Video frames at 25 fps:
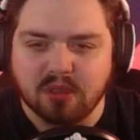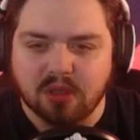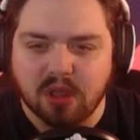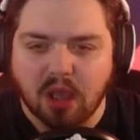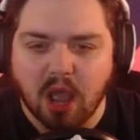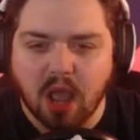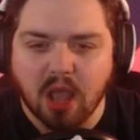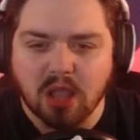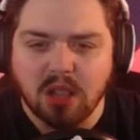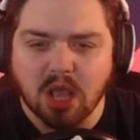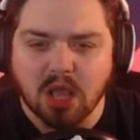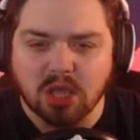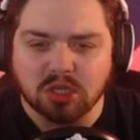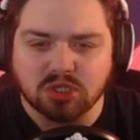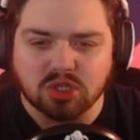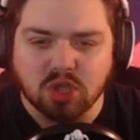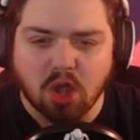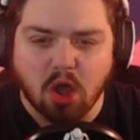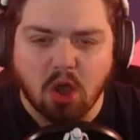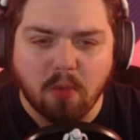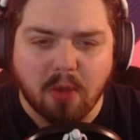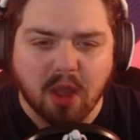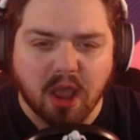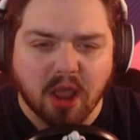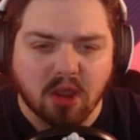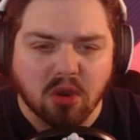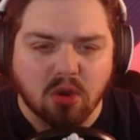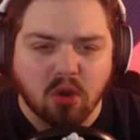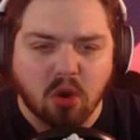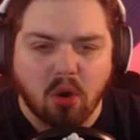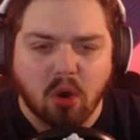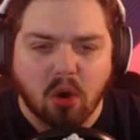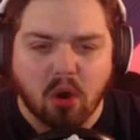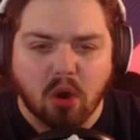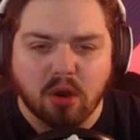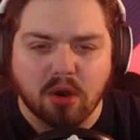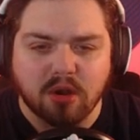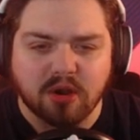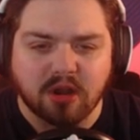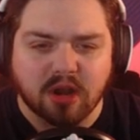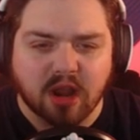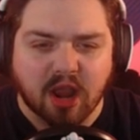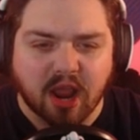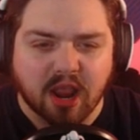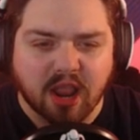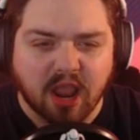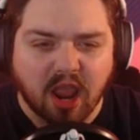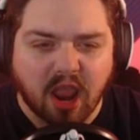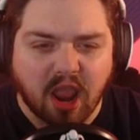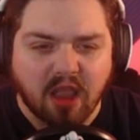I lost all my corn and
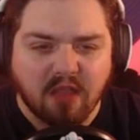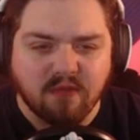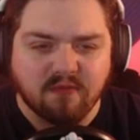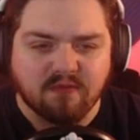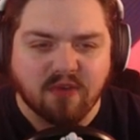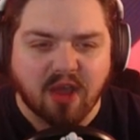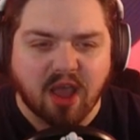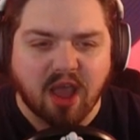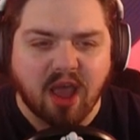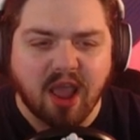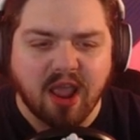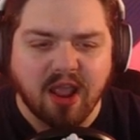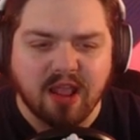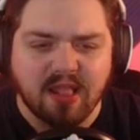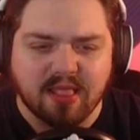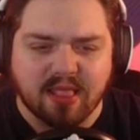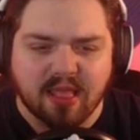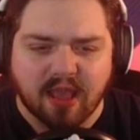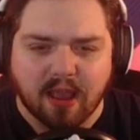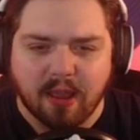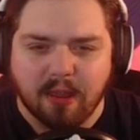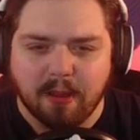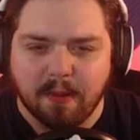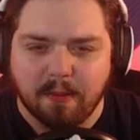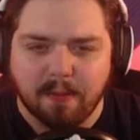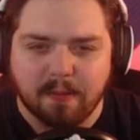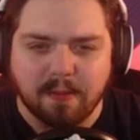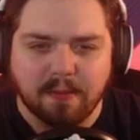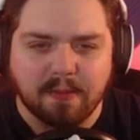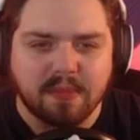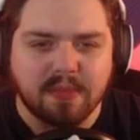I can't find them